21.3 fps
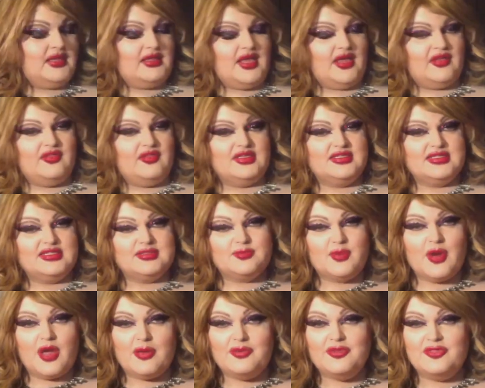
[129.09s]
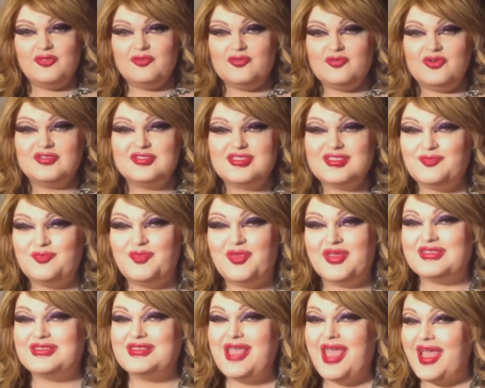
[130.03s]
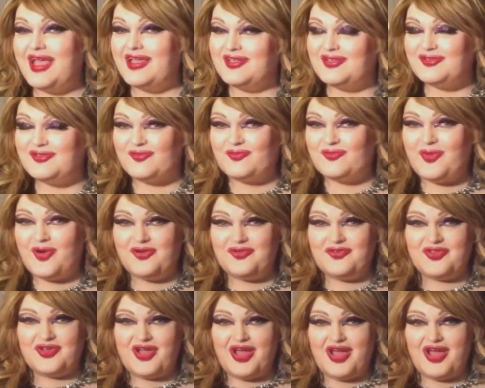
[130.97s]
Now, this is probably the most spectacular part of the